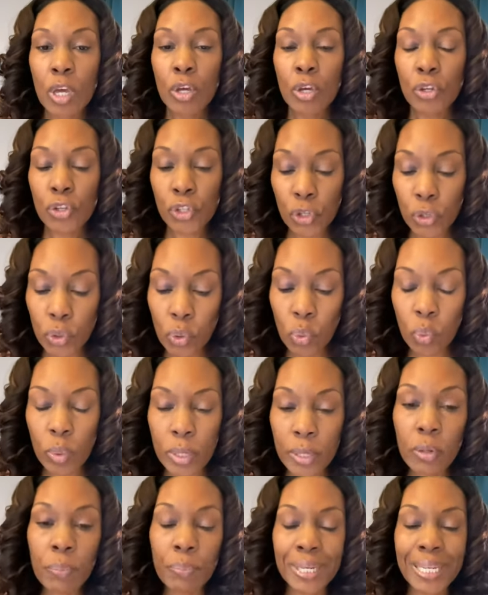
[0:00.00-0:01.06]
you
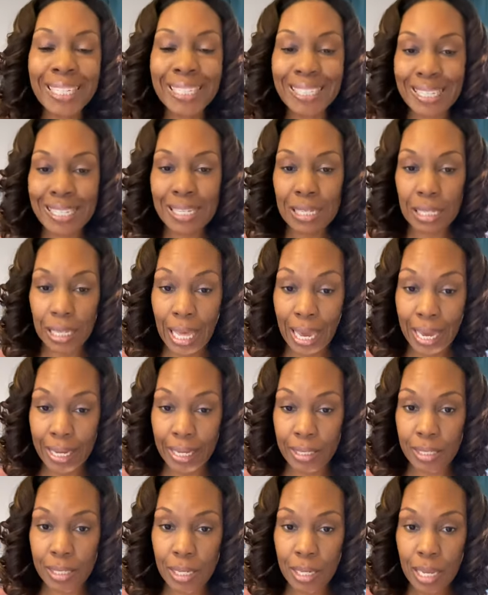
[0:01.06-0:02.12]
will be
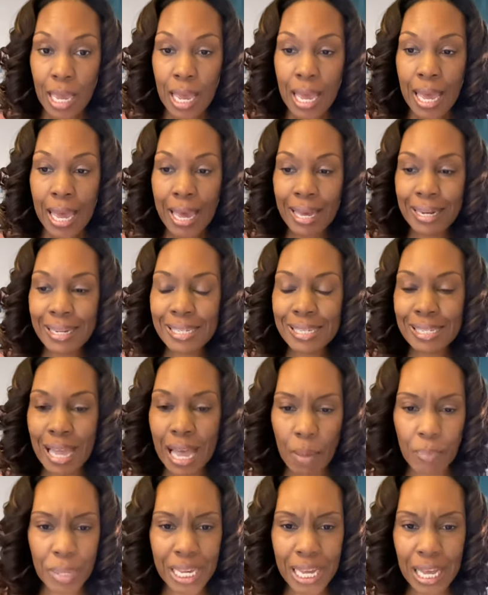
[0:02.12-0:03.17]
disliked. And it's
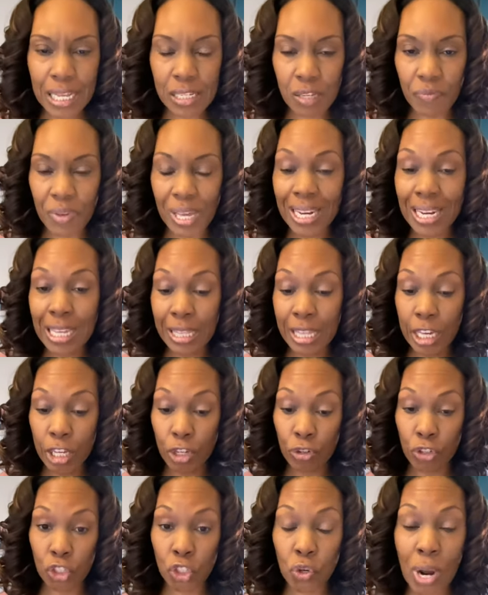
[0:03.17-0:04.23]
not because of anything
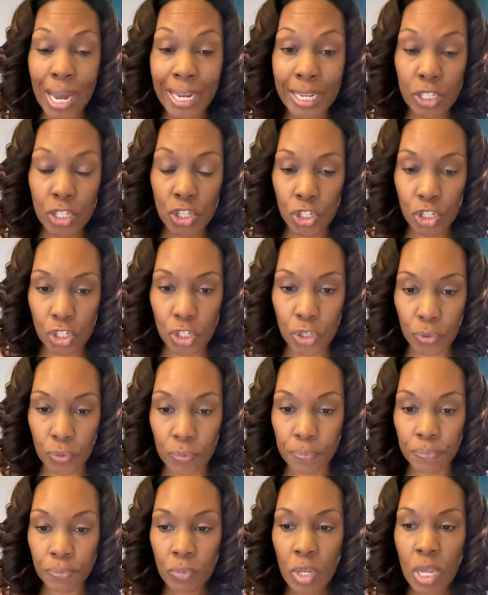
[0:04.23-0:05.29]
you're trying to do.
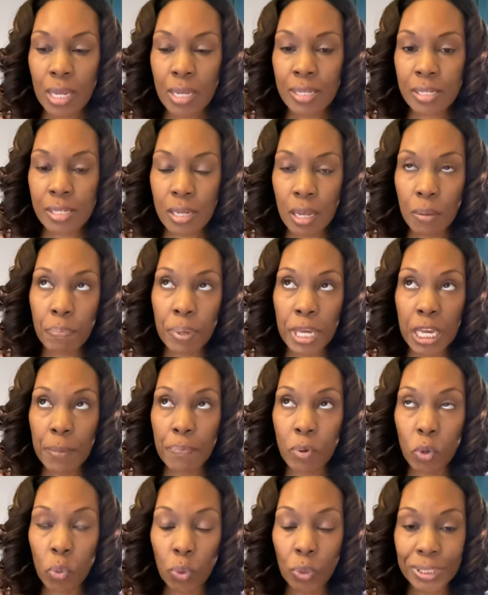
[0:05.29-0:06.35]
Some
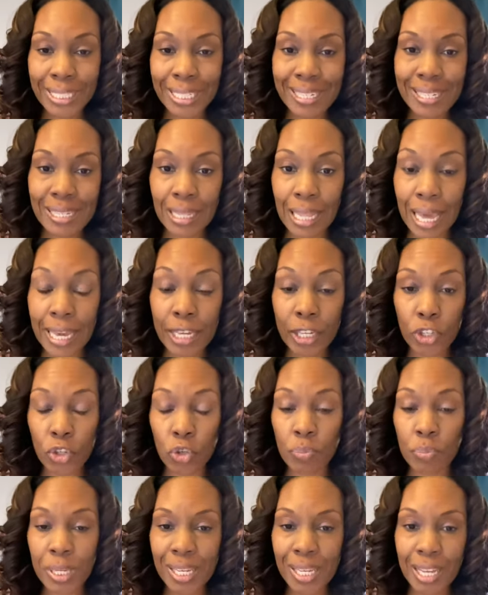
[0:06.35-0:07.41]
people will dislike
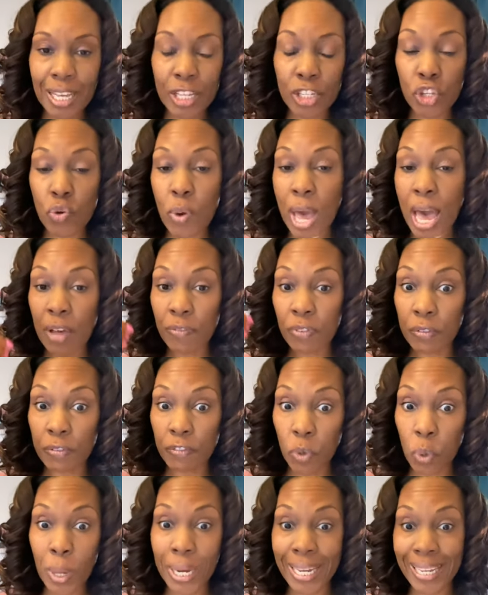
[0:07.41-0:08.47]
you because you have a
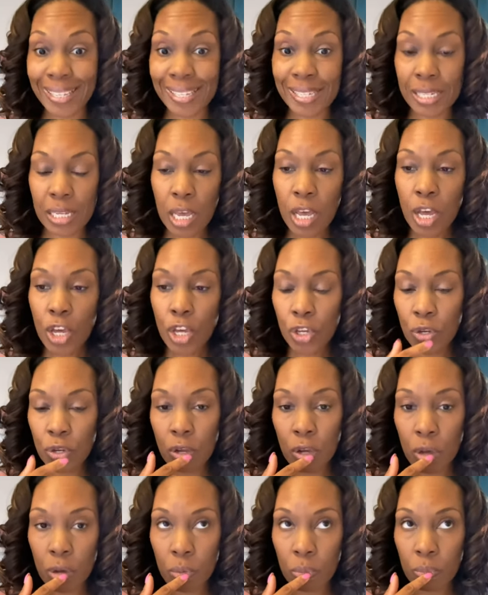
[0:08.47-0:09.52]
voice. You
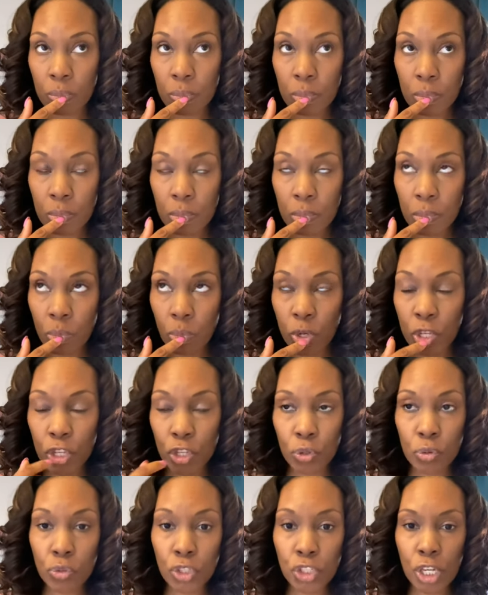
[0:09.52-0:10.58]
know, when
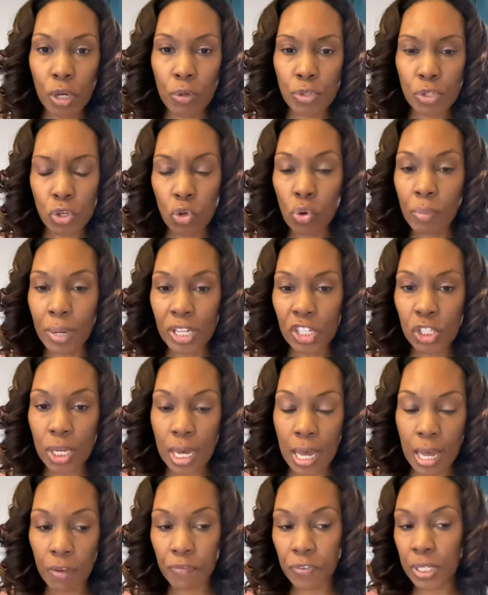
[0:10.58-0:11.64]
you show too much
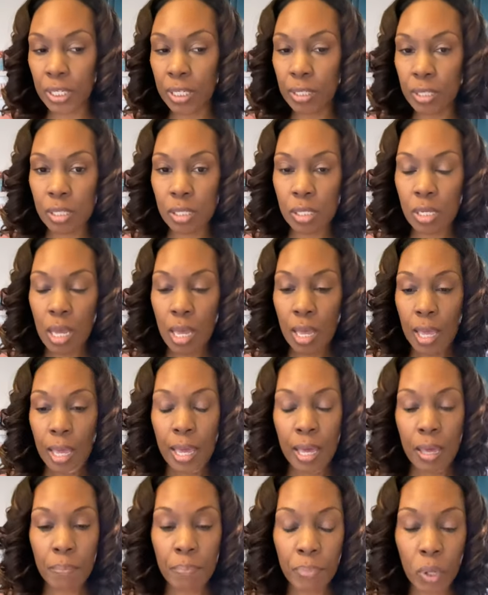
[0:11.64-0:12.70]
confidence
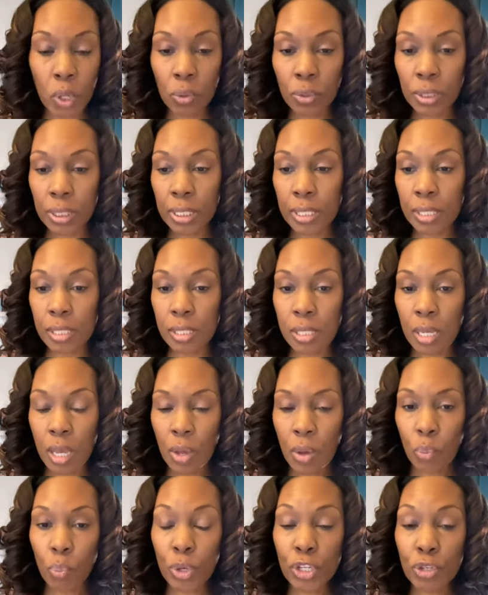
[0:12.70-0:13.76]
and boldness,
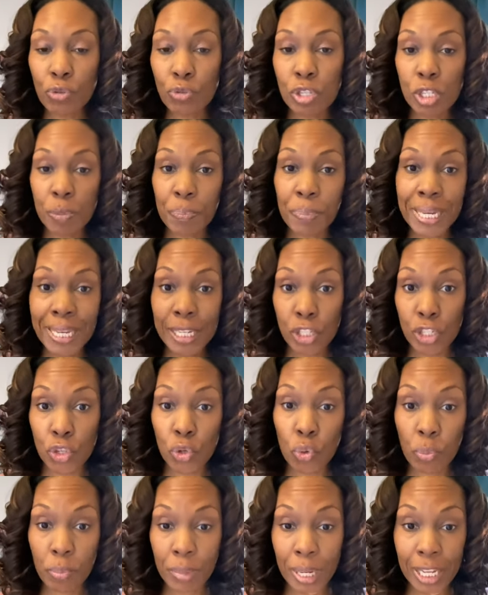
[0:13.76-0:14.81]
when you speak
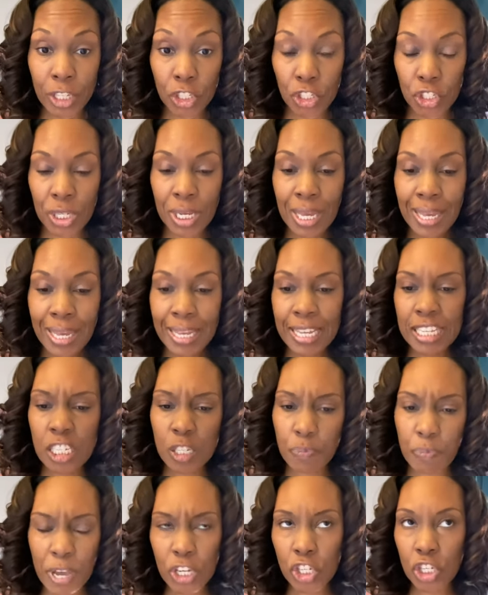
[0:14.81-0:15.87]
too much,
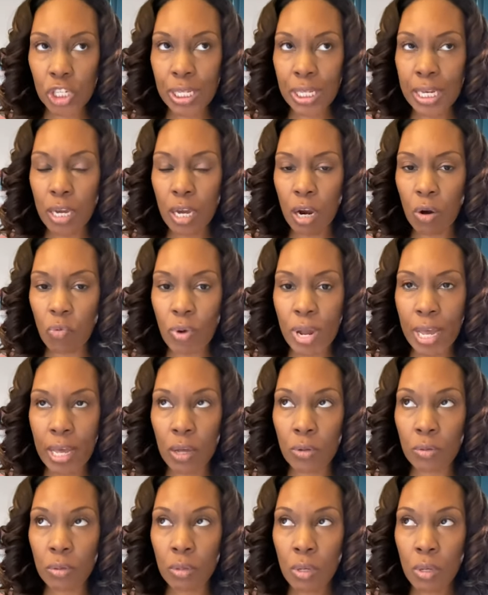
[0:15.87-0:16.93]
especially
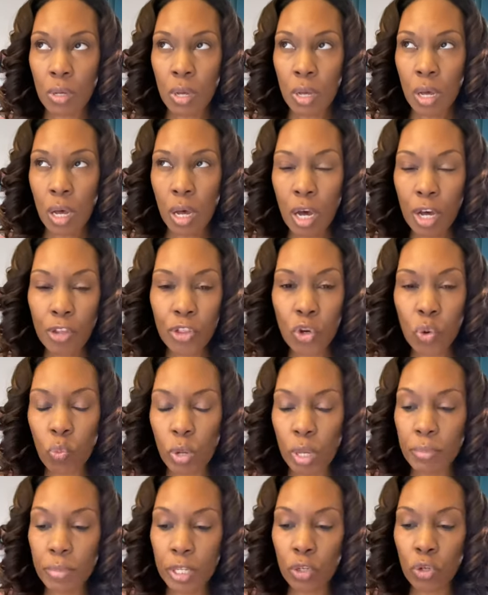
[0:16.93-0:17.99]
around other
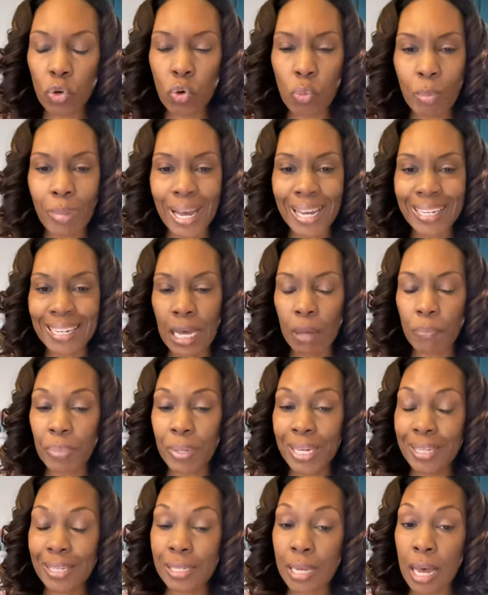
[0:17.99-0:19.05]
women who might not
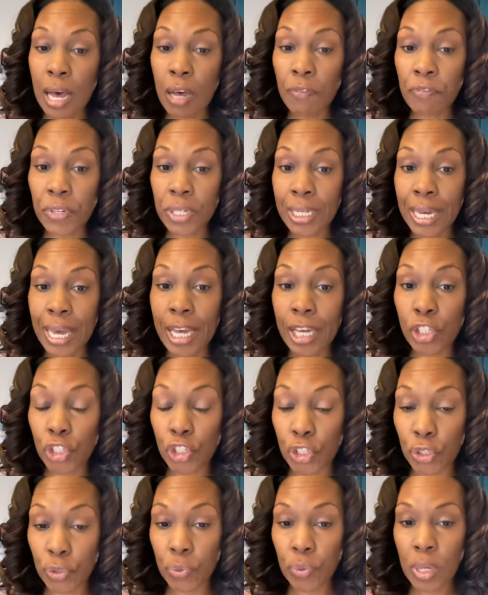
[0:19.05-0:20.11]
be as confident as
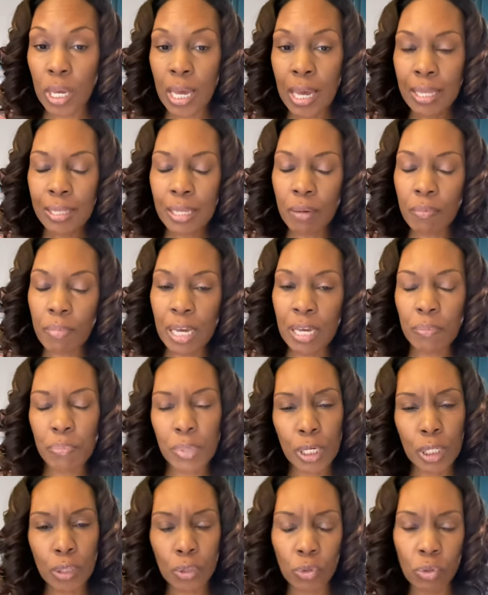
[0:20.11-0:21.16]
you, they might
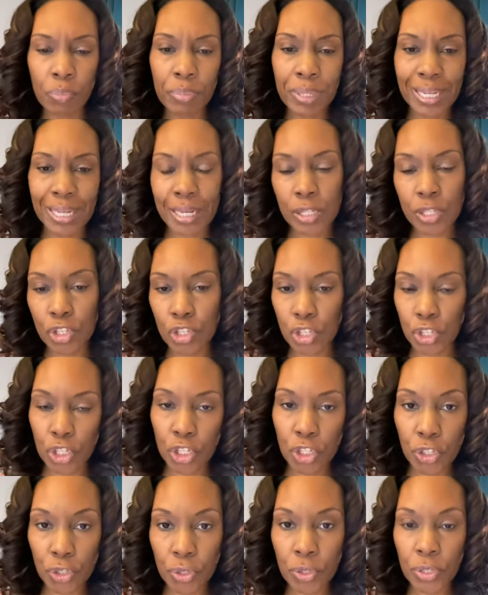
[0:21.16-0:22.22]
be a little bit
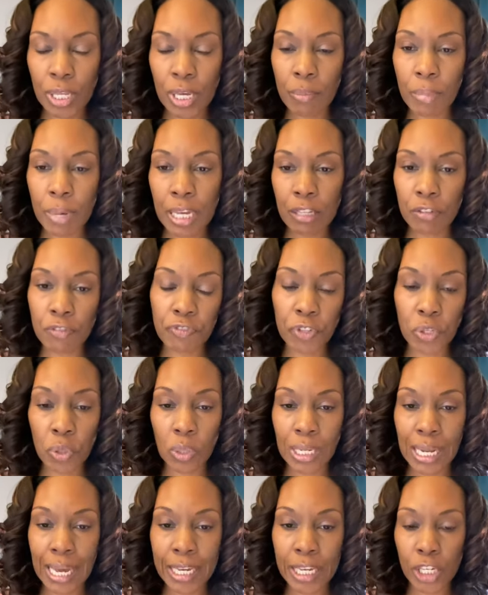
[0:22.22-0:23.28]
insecure. They might feel
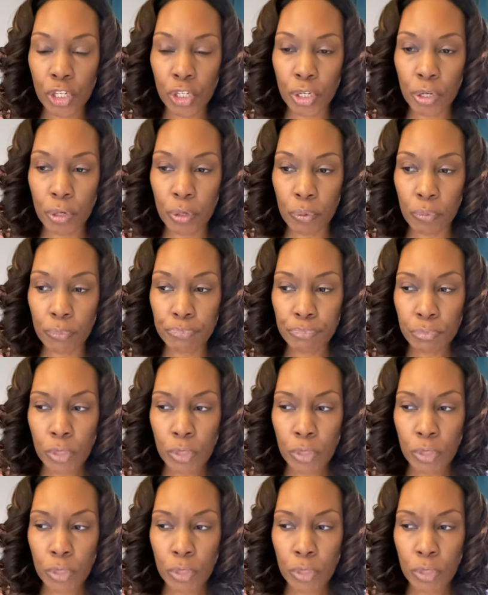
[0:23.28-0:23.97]
like, you know,